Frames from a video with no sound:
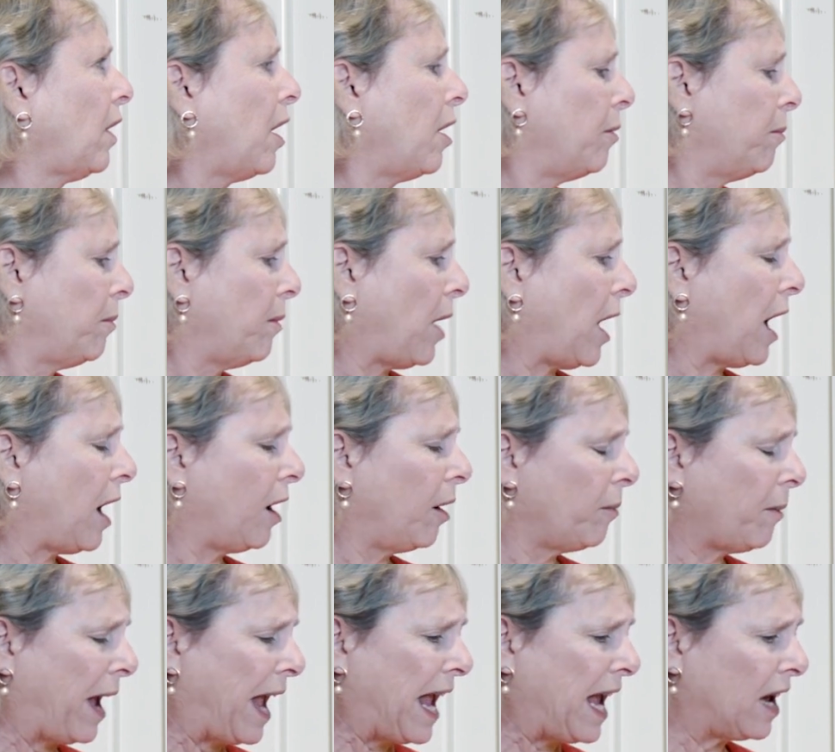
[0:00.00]

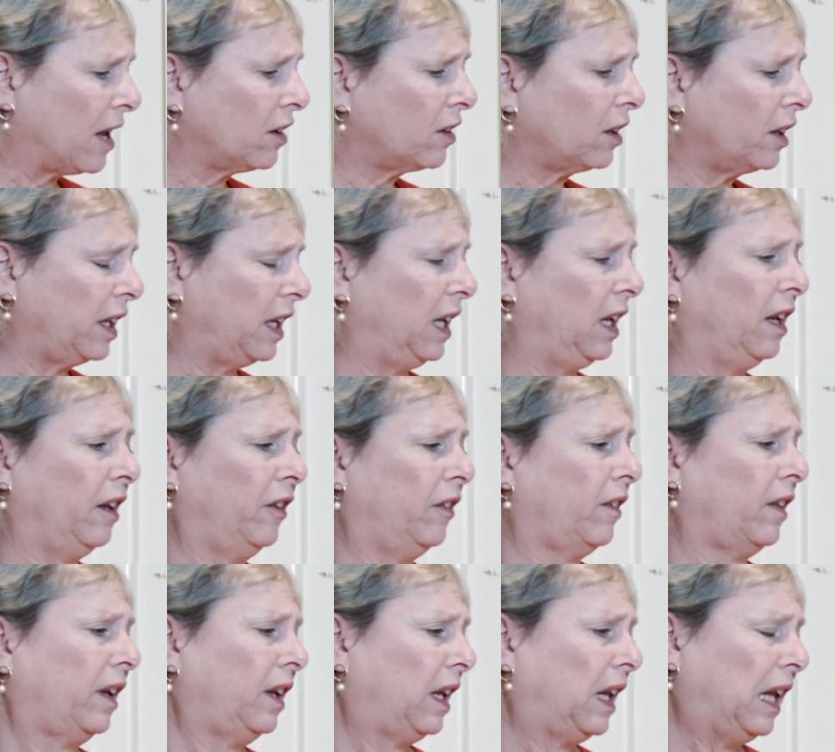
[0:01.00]
handling is
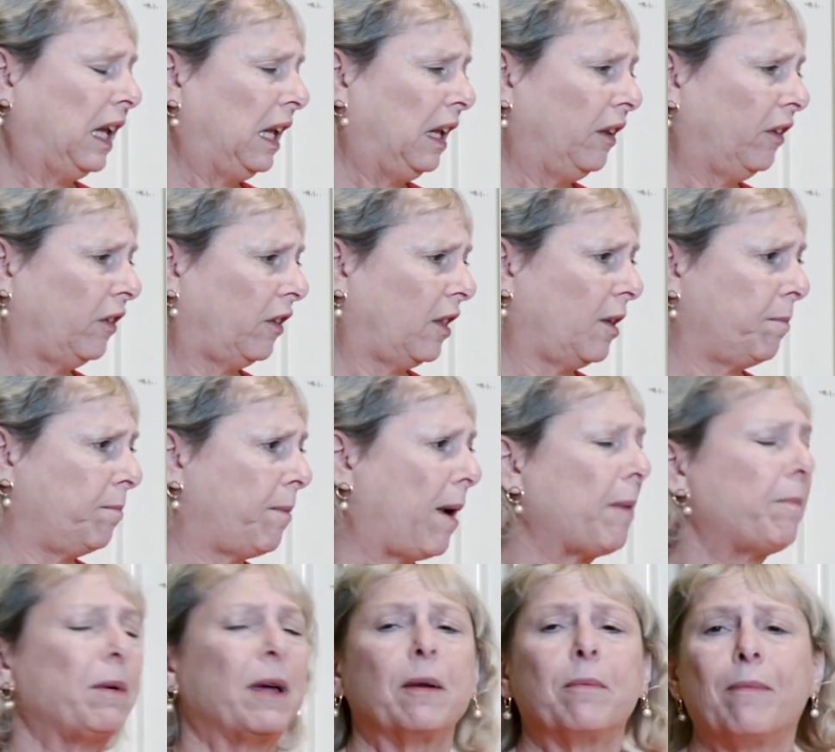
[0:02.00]
like he's the
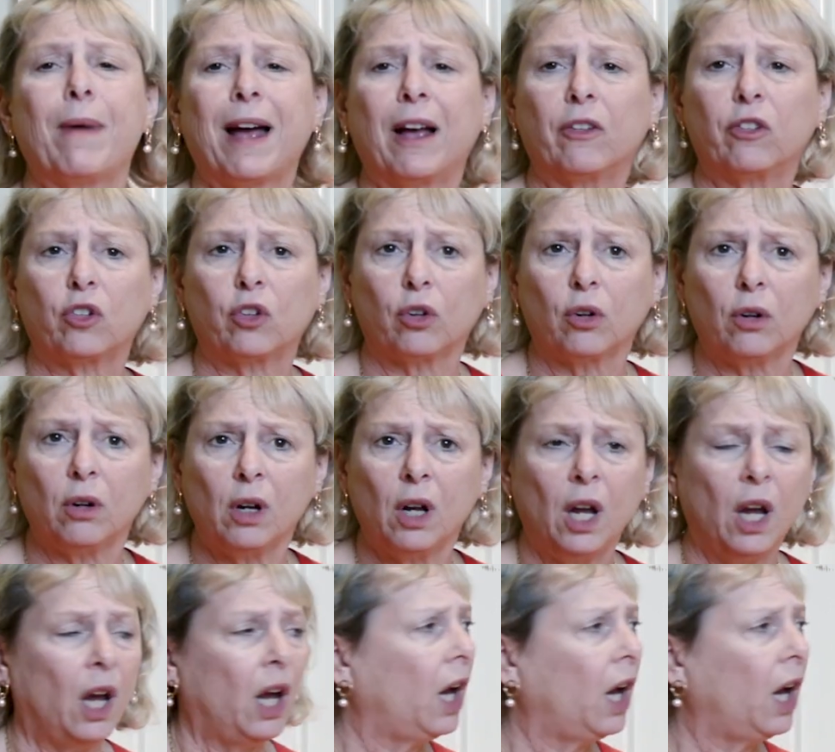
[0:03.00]
puppet master,